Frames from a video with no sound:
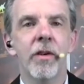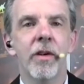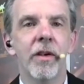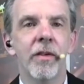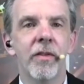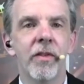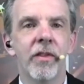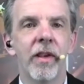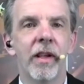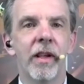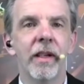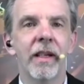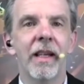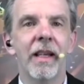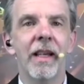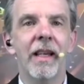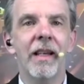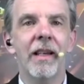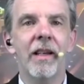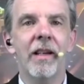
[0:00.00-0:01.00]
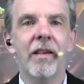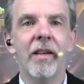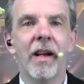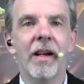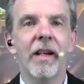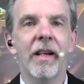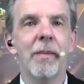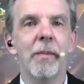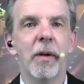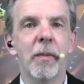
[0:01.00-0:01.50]
of selling in a
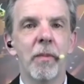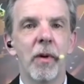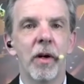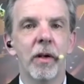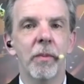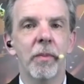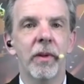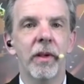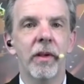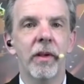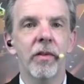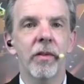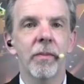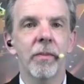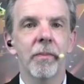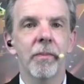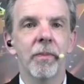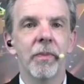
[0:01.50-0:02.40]
dynamic marketplace.